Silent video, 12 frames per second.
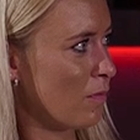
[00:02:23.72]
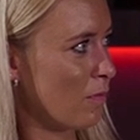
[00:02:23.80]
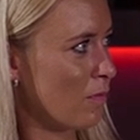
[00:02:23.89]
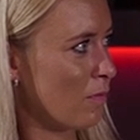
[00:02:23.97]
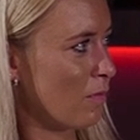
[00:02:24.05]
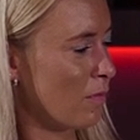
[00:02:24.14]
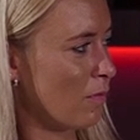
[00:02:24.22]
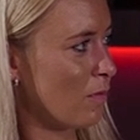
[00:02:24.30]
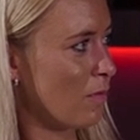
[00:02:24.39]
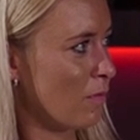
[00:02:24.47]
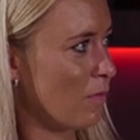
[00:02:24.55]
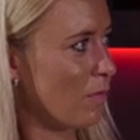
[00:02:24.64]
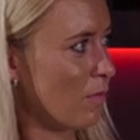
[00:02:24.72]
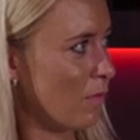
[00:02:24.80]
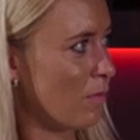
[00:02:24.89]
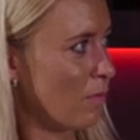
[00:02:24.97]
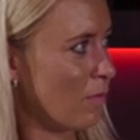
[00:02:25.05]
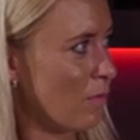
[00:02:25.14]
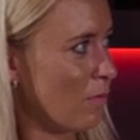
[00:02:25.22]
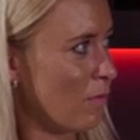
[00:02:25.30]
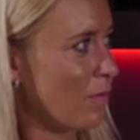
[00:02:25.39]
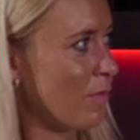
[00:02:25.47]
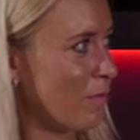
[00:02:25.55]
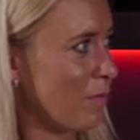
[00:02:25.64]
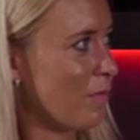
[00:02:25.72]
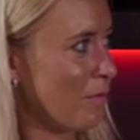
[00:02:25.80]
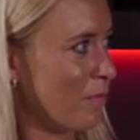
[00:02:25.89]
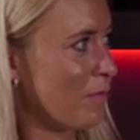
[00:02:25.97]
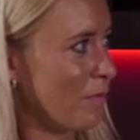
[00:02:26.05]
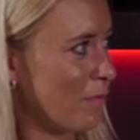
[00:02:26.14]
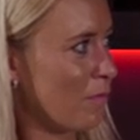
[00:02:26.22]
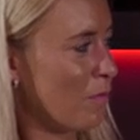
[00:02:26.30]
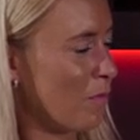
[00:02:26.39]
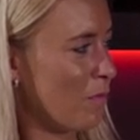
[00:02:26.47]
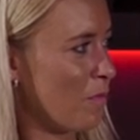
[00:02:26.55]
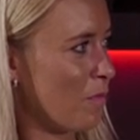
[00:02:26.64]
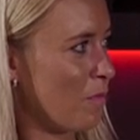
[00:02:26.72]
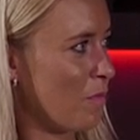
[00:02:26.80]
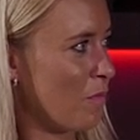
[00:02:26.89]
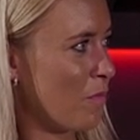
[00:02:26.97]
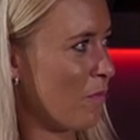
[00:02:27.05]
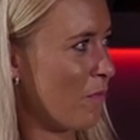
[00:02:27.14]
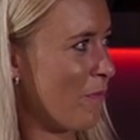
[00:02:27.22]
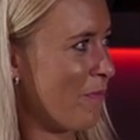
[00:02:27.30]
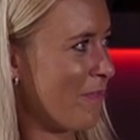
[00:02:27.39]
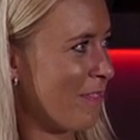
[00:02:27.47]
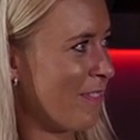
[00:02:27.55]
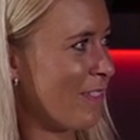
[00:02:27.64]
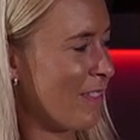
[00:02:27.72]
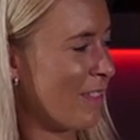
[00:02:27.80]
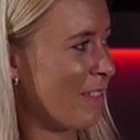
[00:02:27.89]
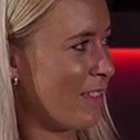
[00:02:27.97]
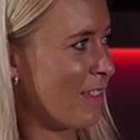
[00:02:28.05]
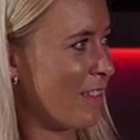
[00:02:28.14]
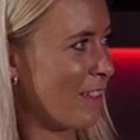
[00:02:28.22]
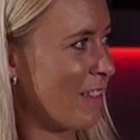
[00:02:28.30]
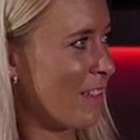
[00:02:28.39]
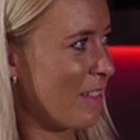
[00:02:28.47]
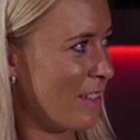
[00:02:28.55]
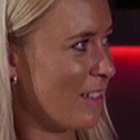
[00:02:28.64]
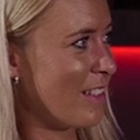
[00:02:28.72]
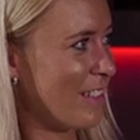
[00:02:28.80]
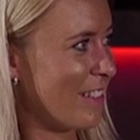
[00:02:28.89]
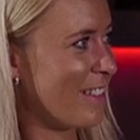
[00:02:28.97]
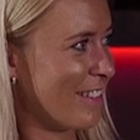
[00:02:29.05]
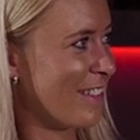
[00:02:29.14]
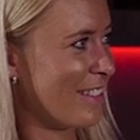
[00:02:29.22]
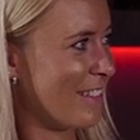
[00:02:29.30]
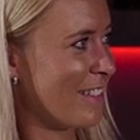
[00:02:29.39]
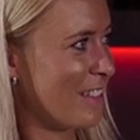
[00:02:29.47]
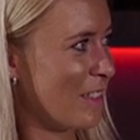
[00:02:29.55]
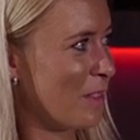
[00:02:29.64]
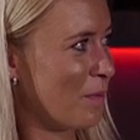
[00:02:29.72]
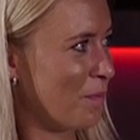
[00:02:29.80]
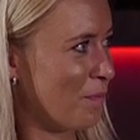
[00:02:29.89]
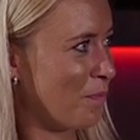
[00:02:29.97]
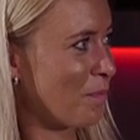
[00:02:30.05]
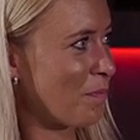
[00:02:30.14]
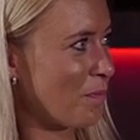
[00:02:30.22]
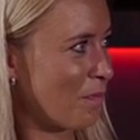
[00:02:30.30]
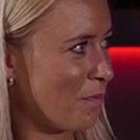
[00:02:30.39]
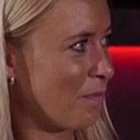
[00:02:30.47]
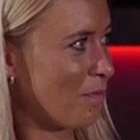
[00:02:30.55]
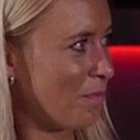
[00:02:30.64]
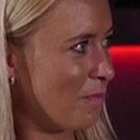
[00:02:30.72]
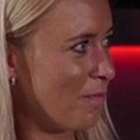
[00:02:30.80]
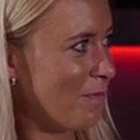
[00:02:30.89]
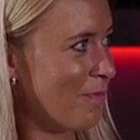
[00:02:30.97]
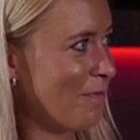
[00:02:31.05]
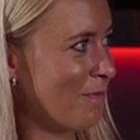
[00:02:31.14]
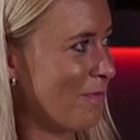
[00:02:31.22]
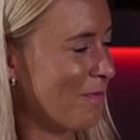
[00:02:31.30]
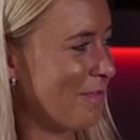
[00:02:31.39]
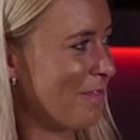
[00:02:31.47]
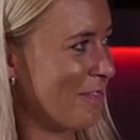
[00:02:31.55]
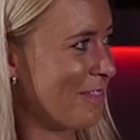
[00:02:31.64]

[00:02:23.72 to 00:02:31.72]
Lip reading: This person isn't speaking.